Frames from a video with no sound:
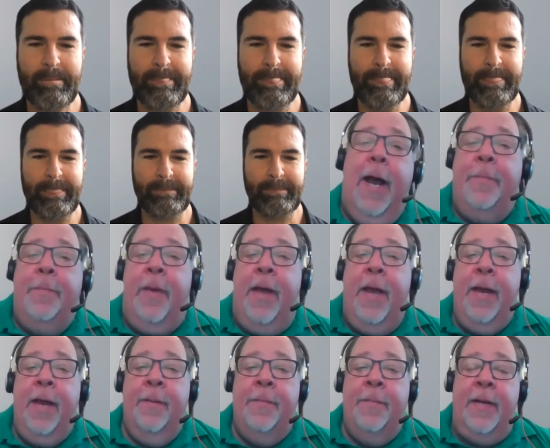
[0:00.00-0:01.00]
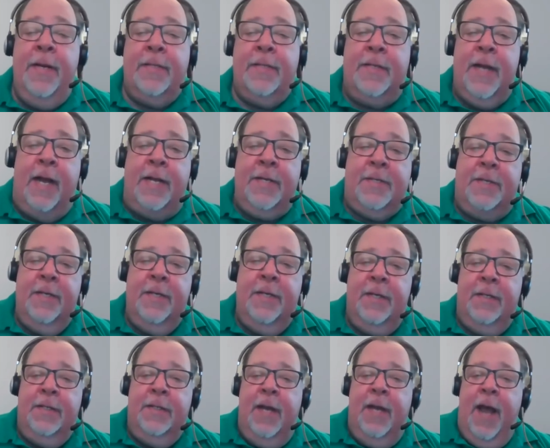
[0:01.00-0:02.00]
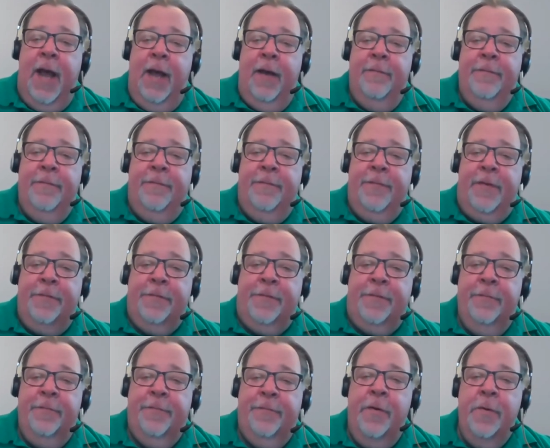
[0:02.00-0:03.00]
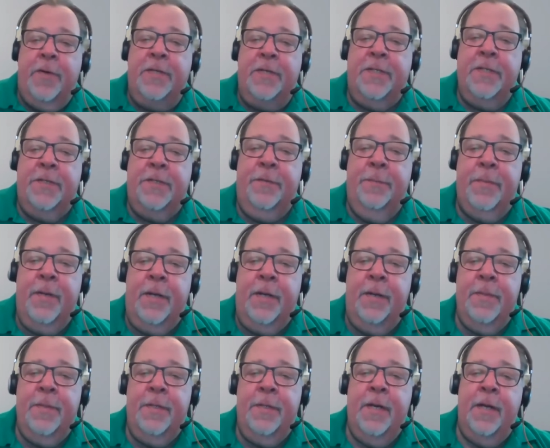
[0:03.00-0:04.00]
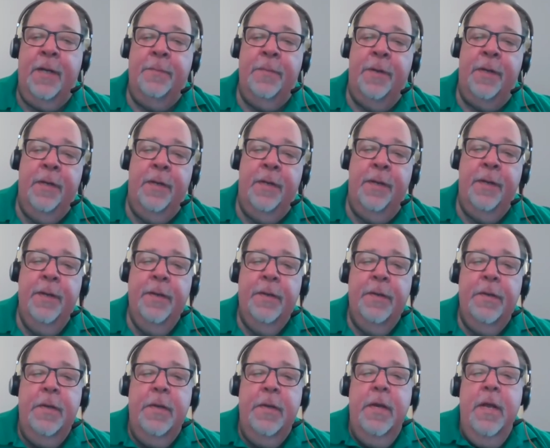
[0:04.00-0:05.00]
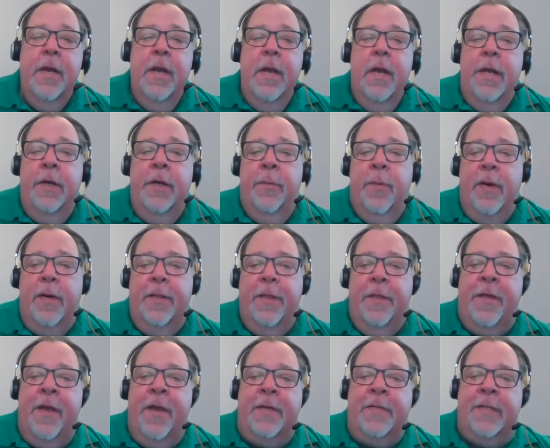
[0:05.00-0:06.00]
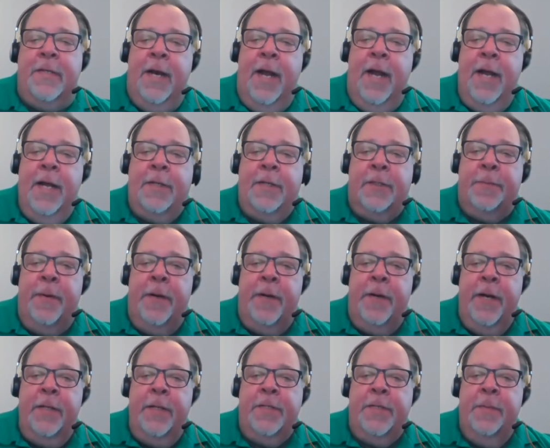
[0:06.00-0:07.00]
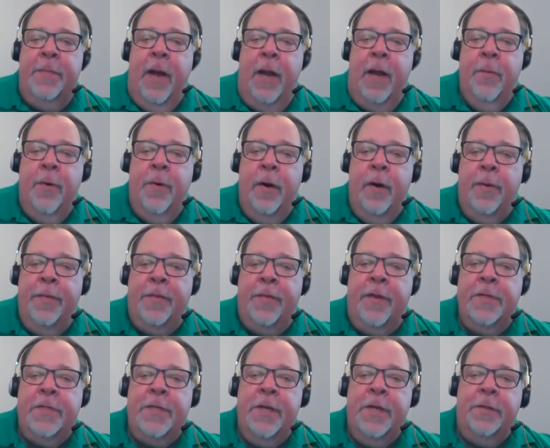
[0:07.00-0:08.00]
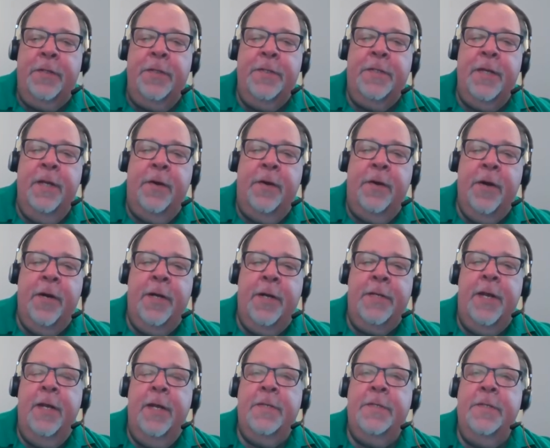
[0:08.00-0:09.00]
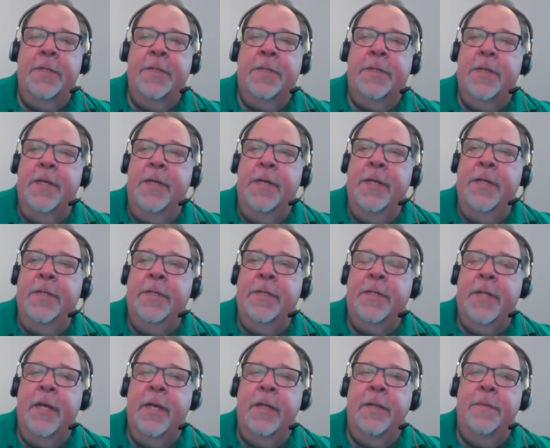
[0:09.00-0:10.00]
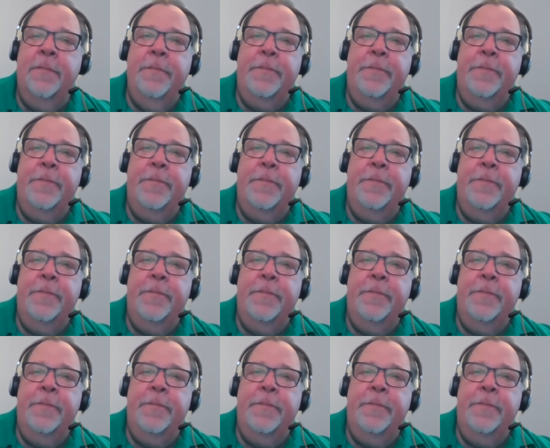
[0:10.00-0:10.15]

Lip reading: Yeah, I bet. I mean, it's nice to have different focuses from time to time. One of the things that I experience in my work with consultants and architects is that